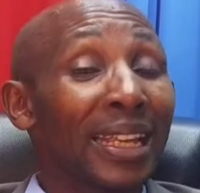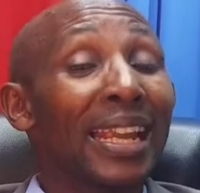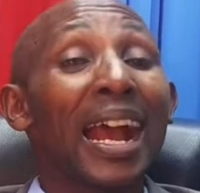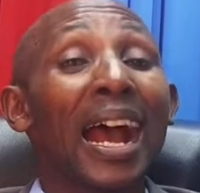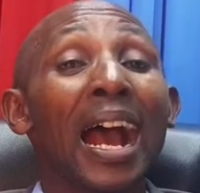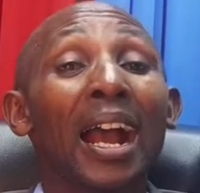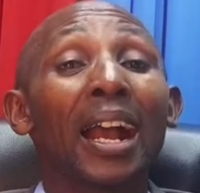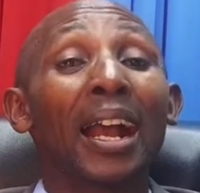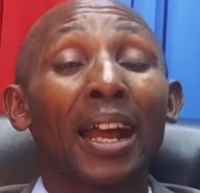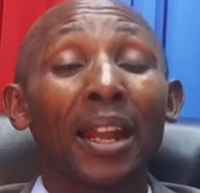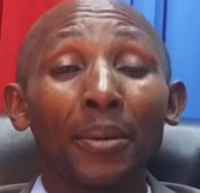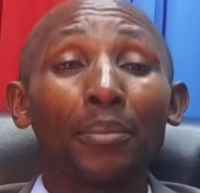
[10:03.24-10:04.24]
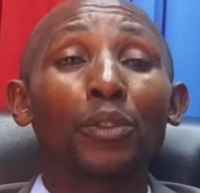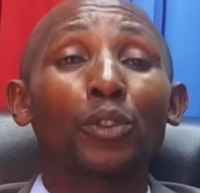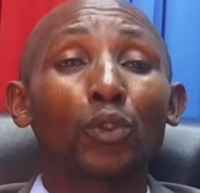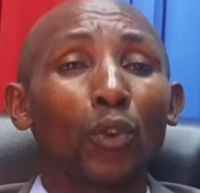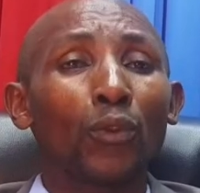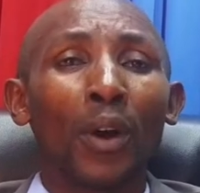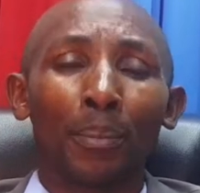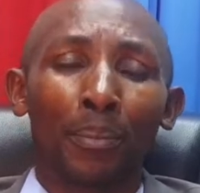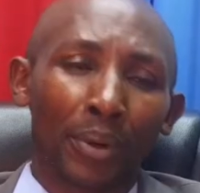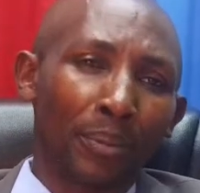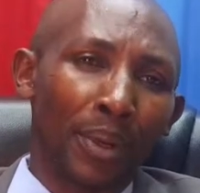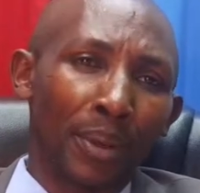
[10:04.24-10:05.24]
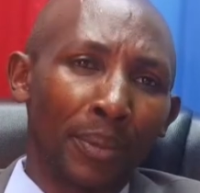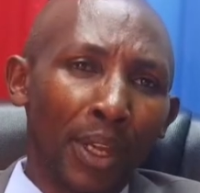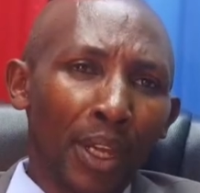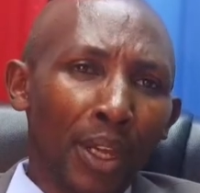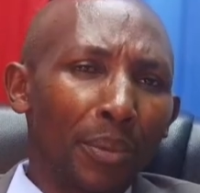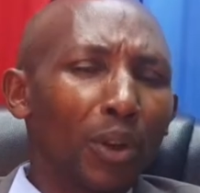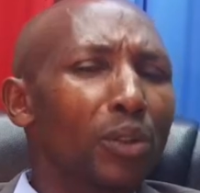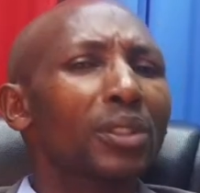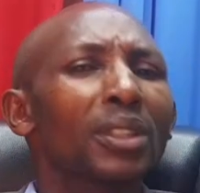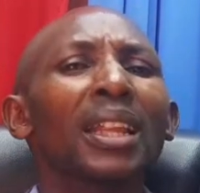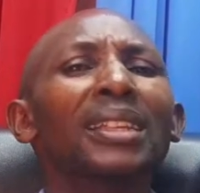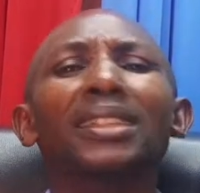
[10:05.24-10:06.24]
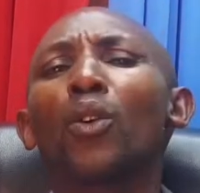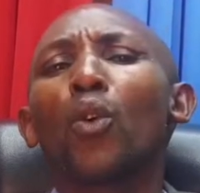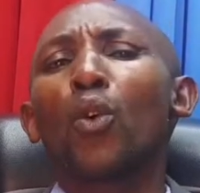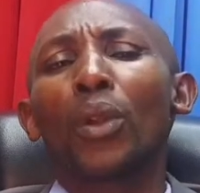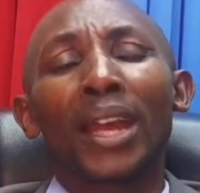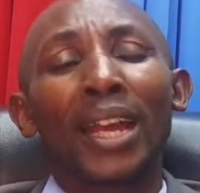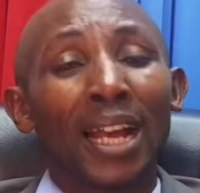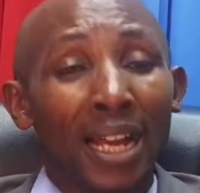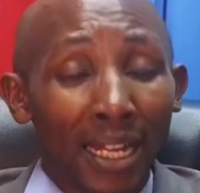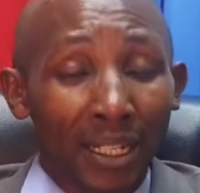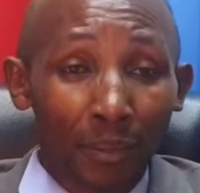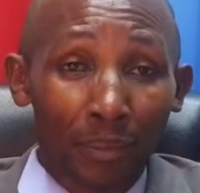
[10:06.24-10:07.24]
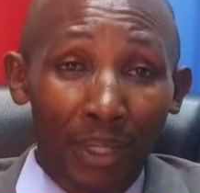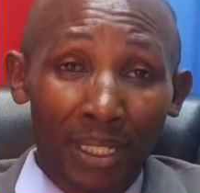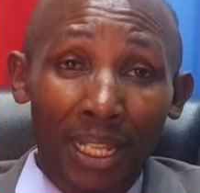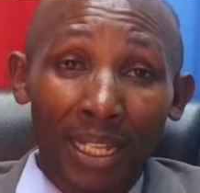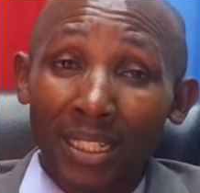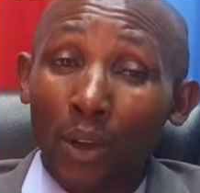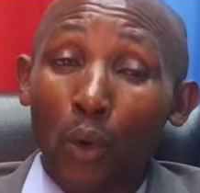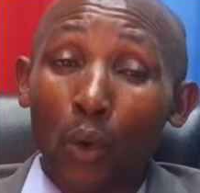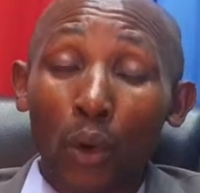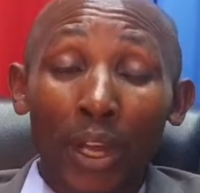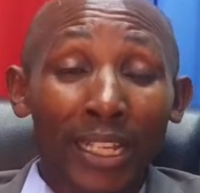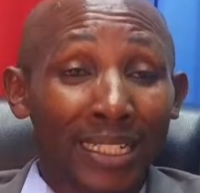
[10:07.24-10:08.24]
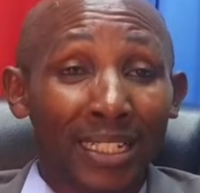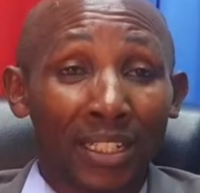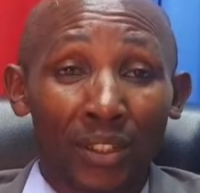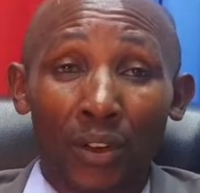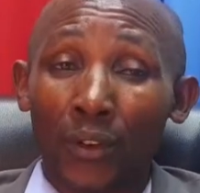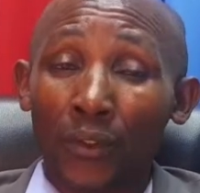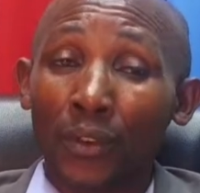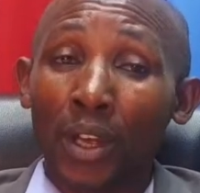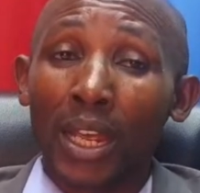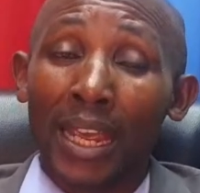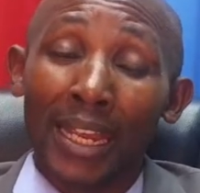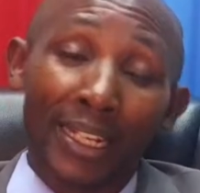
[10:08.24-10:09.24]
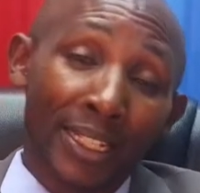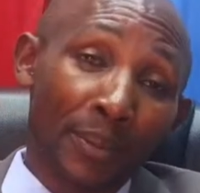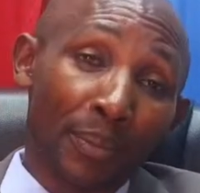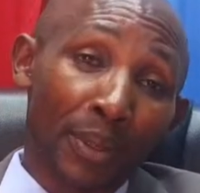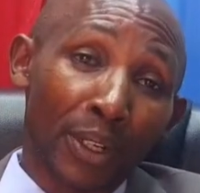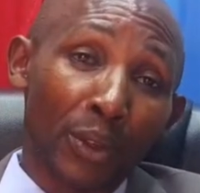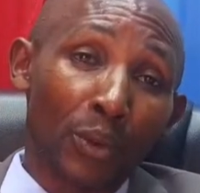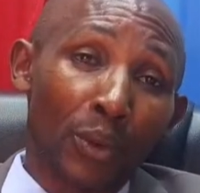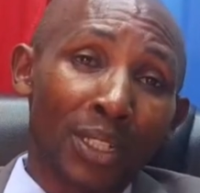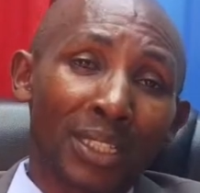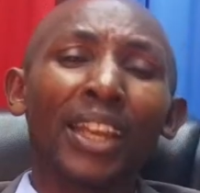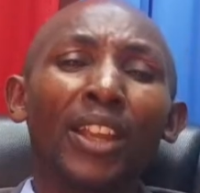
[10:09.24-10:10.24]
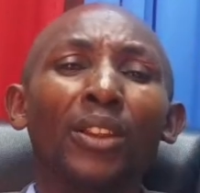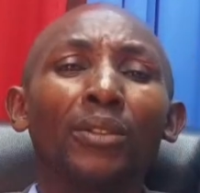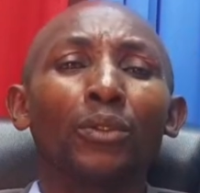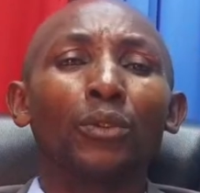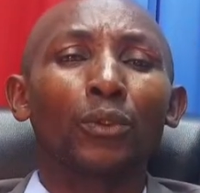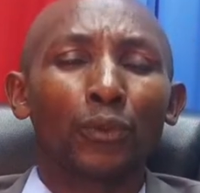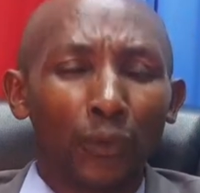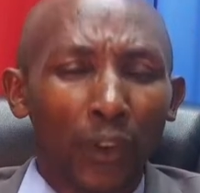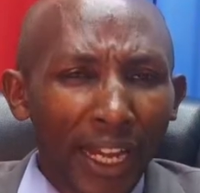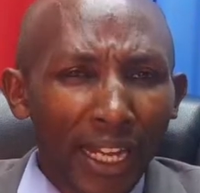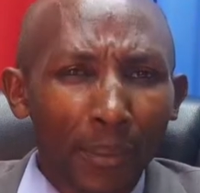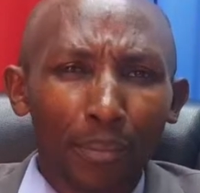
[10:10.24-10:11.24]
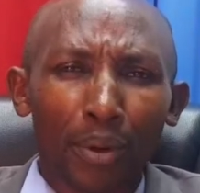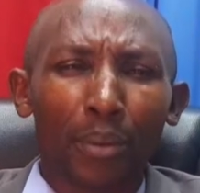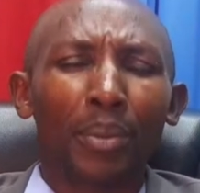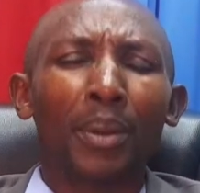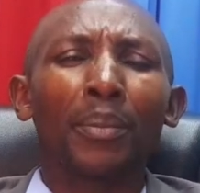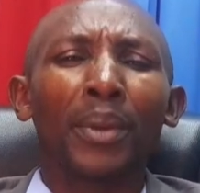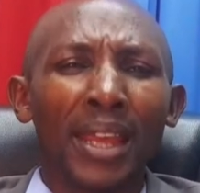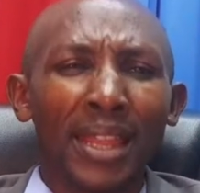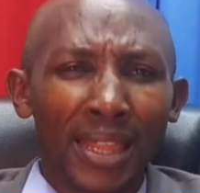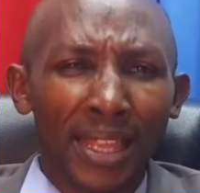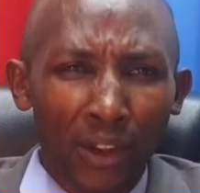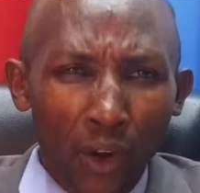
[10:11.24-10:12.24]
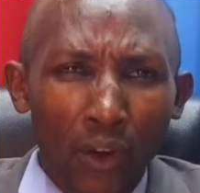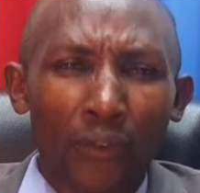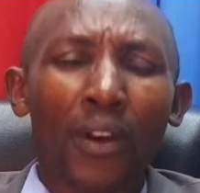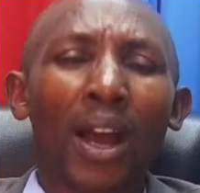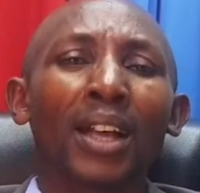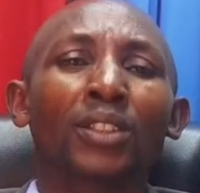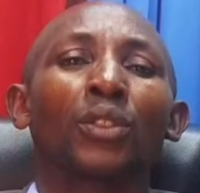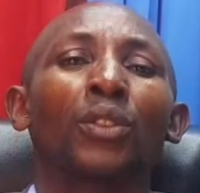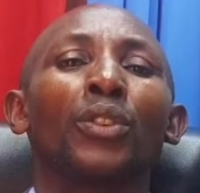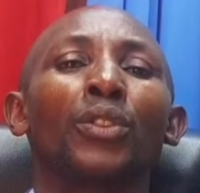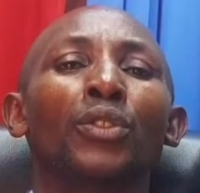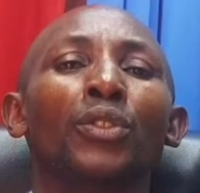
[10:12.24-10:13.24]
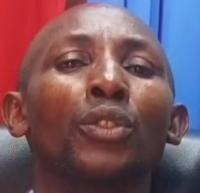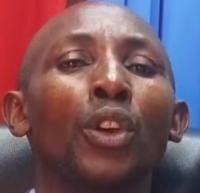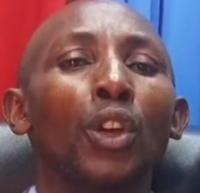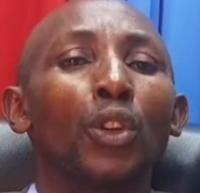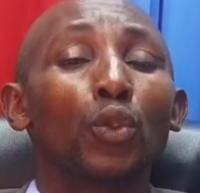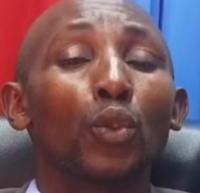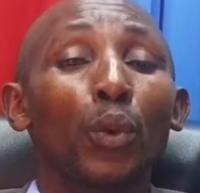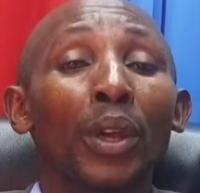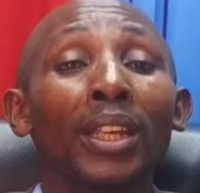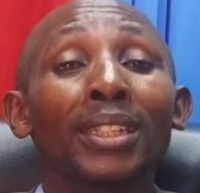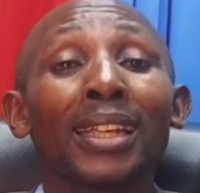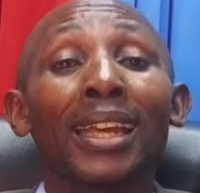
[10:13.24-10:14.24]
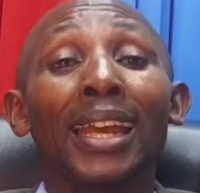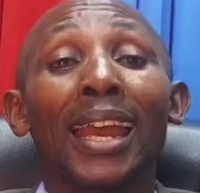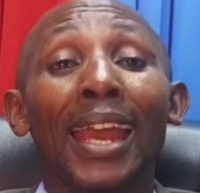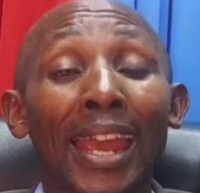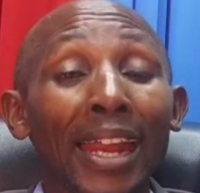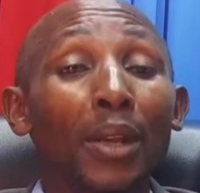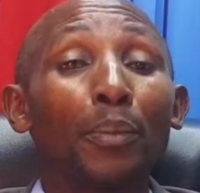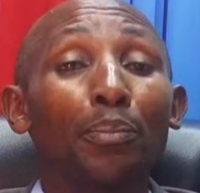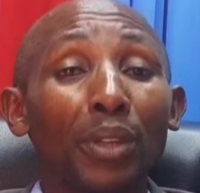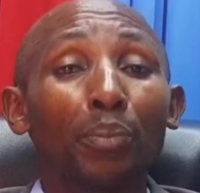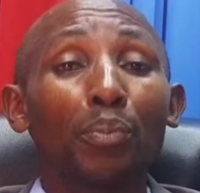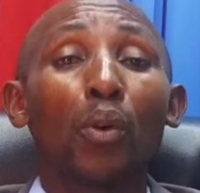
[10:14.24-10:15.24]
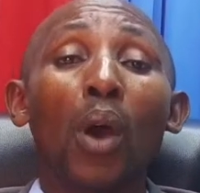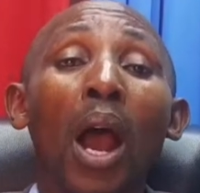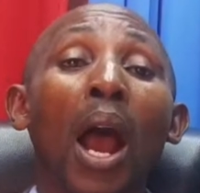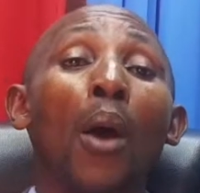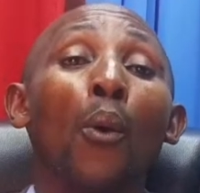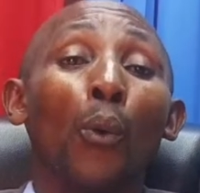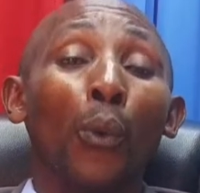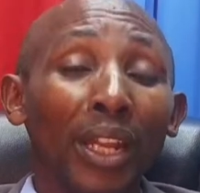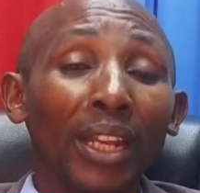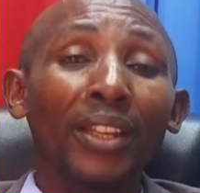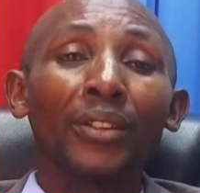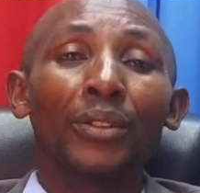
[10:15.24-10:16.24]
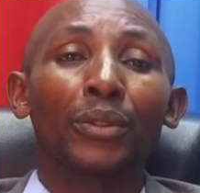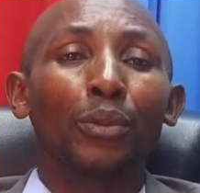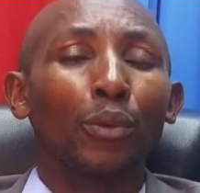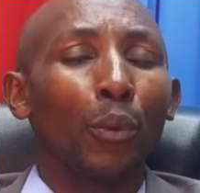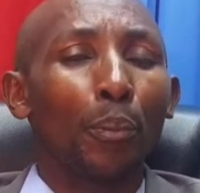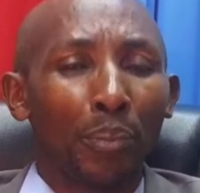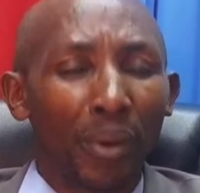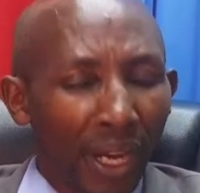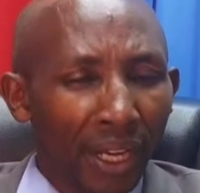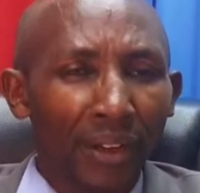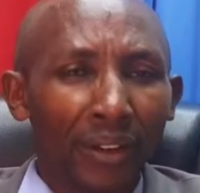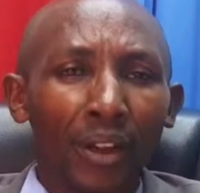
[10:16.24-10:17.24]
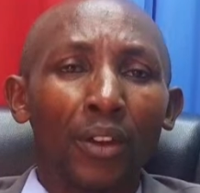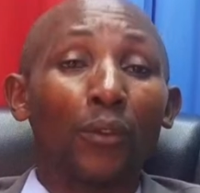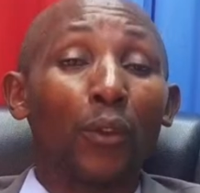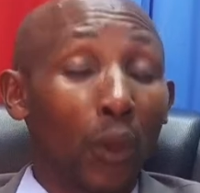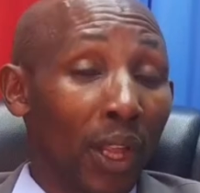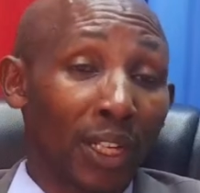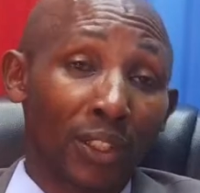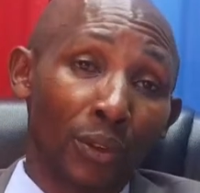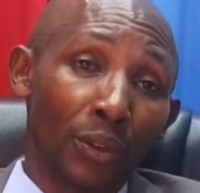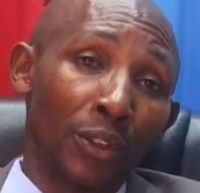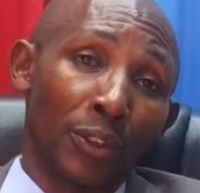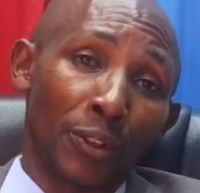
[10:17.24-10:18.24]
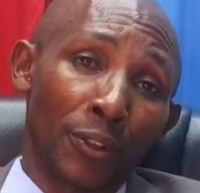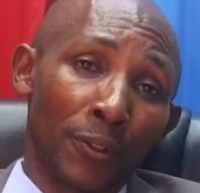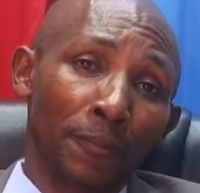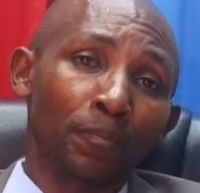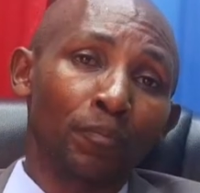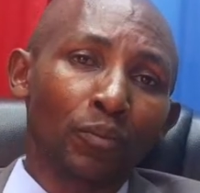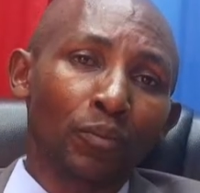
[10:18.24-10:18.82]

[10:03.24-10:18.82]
They can solve a problem, because that's the whole aspect, that's the whole essence of entrepreneurs. They find a problem and they offer a solution to it, and people are willing to pay for that solution.